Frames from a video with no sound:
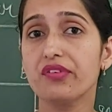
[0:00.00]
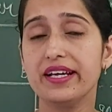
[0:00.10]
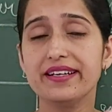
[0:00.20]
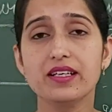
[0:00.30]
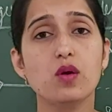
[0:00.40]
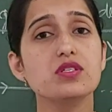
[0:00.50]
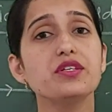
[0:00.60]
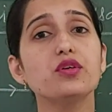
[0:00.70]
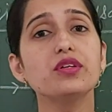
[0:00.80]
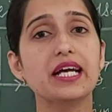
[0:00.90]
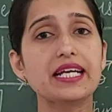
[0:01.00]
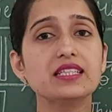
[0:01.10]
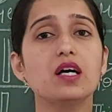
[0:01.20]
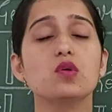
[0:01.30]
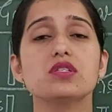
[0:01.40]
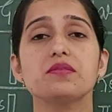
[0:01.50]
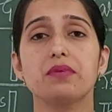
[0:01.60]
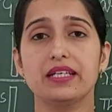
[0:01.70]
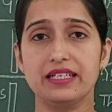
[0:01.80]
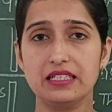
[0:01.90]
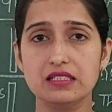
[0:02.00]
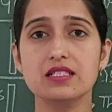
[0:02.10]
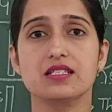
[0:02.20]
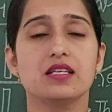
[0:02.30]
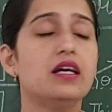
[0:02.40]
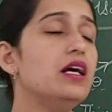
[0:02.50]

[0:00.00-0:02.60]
8,000 or 9,000 particles